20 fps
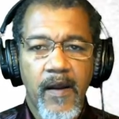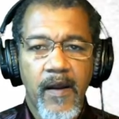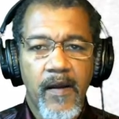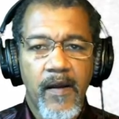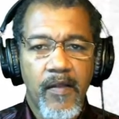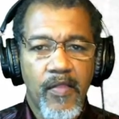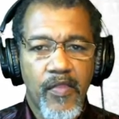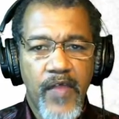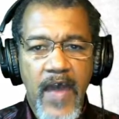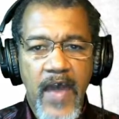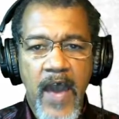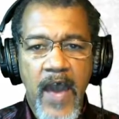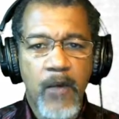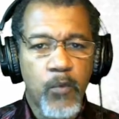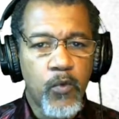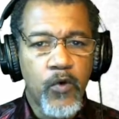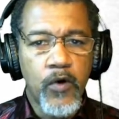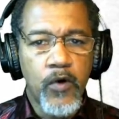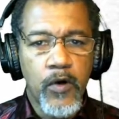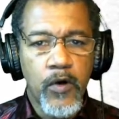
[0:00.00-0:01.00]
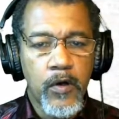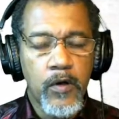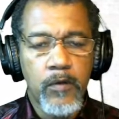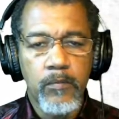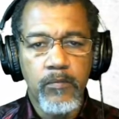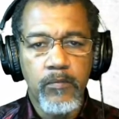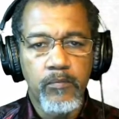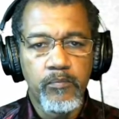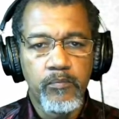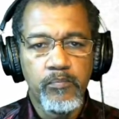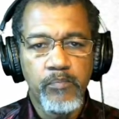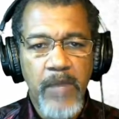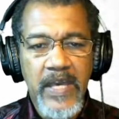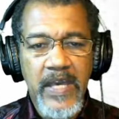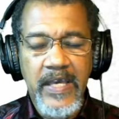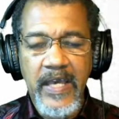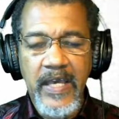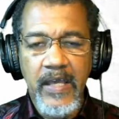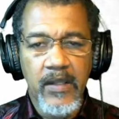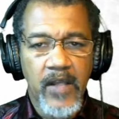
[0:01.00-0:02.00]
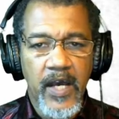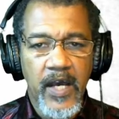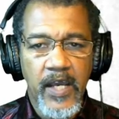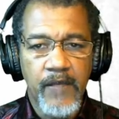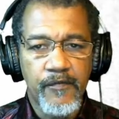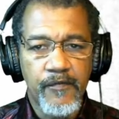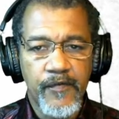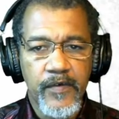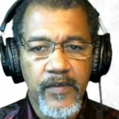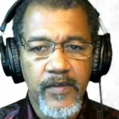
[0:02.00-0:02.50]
that were making life